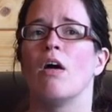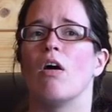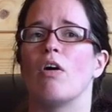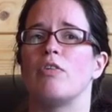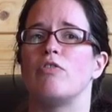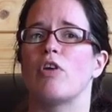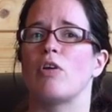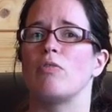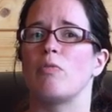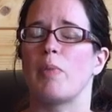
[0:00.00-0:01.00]
I
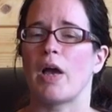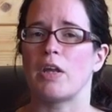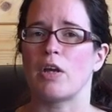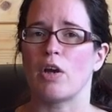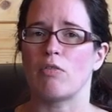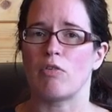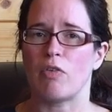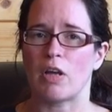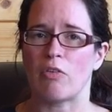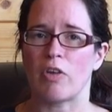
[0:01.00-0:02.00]
don't panic over
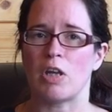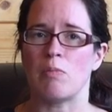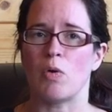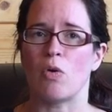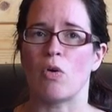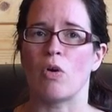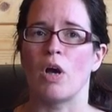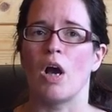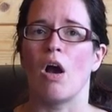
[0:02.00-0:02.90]
things anymore.